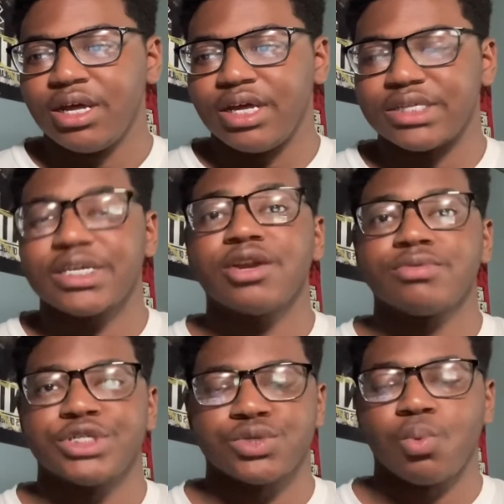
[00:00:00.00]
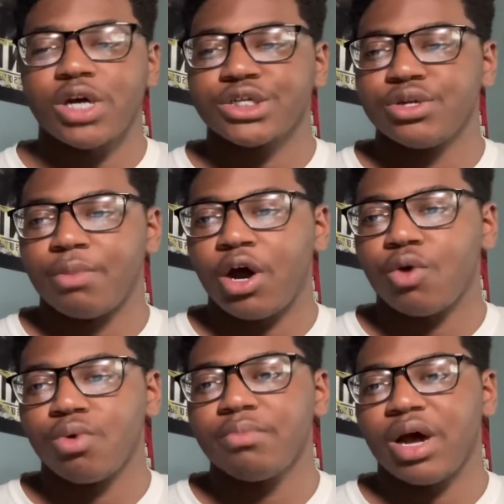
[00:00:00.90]
instead of just watching them
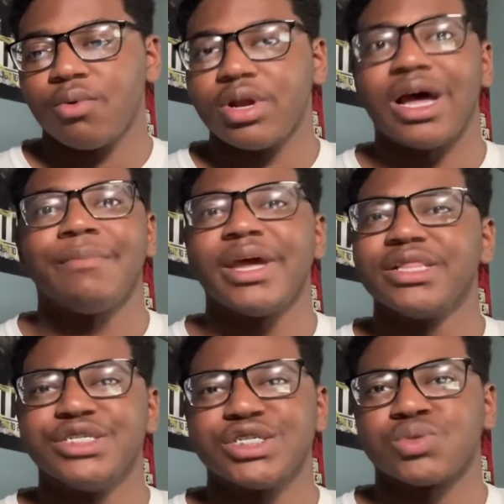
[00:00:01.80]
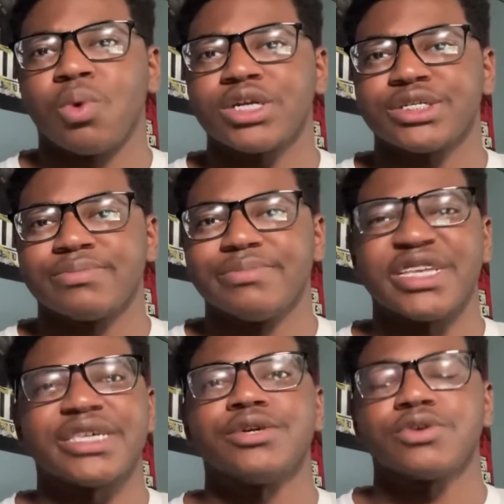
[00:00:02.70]
all one by one, I mainly just watched
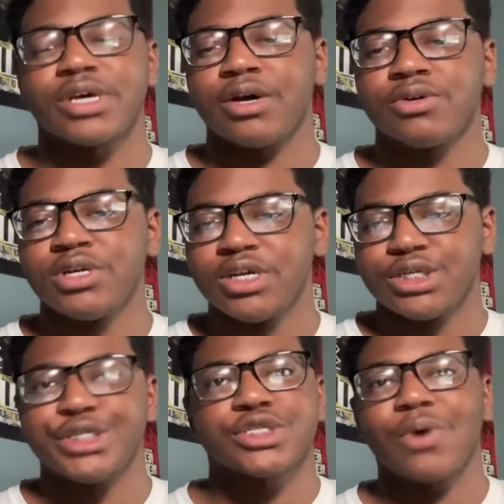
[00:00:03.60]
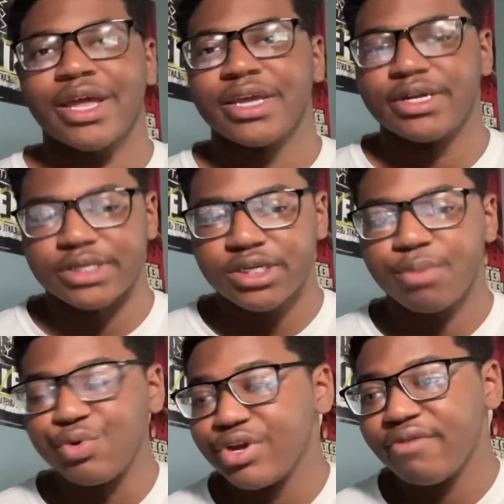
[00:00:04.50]
The Kill Count just so I can get a
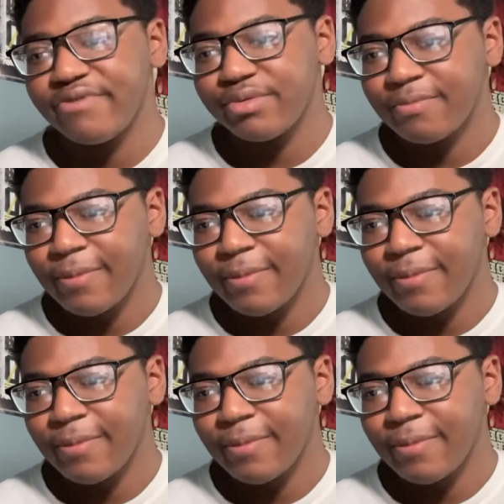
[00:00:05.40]
summary of it.